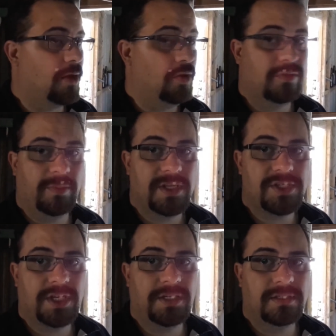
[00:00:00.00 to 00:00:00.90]
over
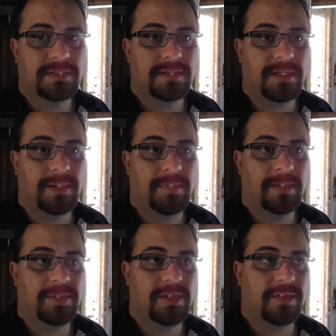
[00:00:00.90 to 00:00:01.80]
pitching and
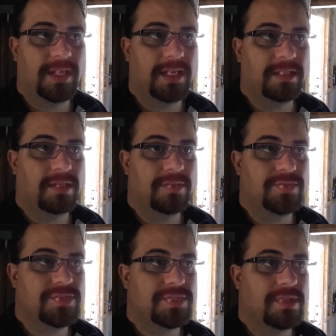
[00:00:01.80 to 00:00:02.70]
maybe not getting
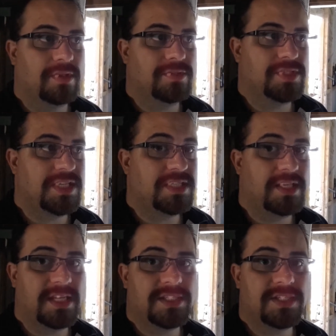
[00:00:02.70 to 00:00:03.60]
those
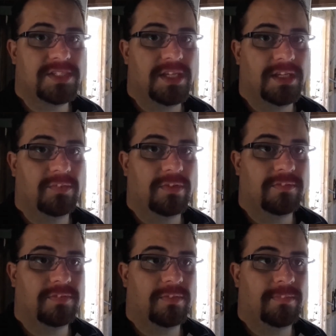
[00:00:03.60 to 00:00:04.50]
yeasty esters that you'd
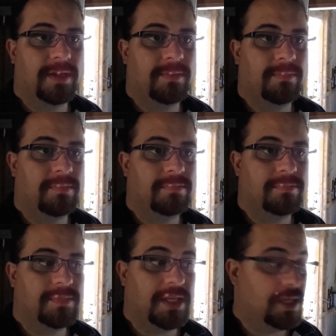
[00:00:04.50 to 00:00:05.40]
want from
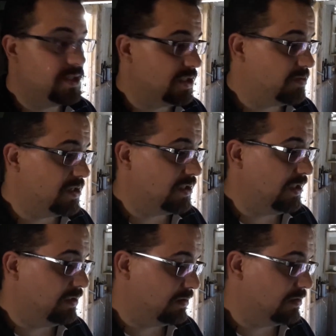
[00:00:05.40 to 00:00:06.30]
that yeast,
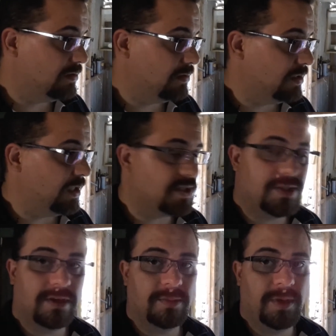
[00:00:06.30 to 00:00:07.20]
especially in that
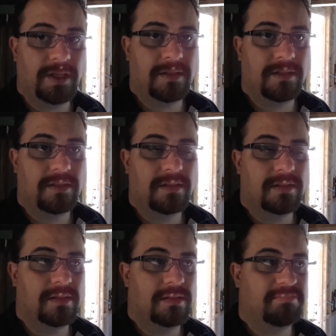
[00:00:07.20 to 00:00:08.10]
style of beer.
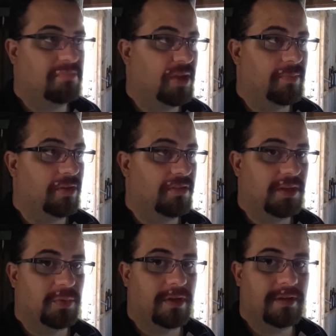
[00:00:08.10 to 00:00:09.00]
I'm not
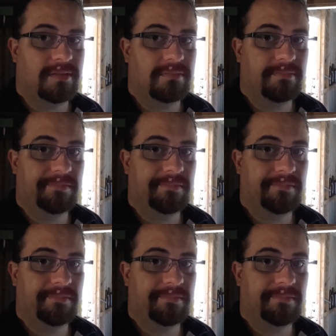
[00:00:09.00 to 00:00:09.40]
really worried